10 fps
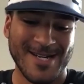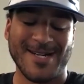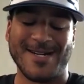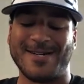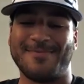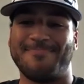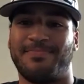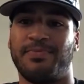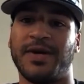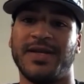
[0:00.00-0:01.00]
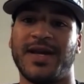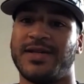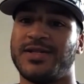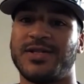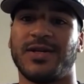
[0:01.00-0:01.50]
But yeah,
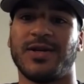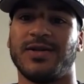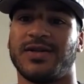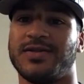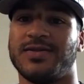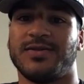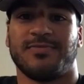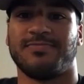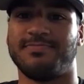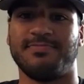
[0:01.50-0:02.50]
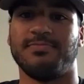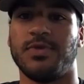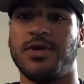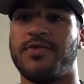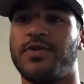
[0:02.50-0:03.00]
just encourage, because
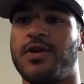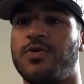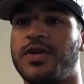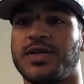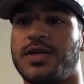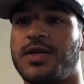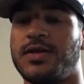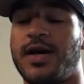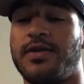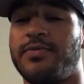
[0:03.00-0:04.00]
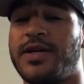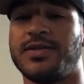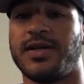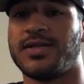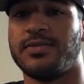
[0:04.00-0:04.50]
you never know when it's going to end. Not everybody's
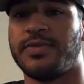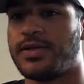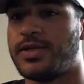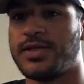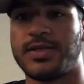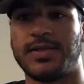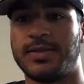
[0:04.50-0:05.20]
going to get to the big leagues.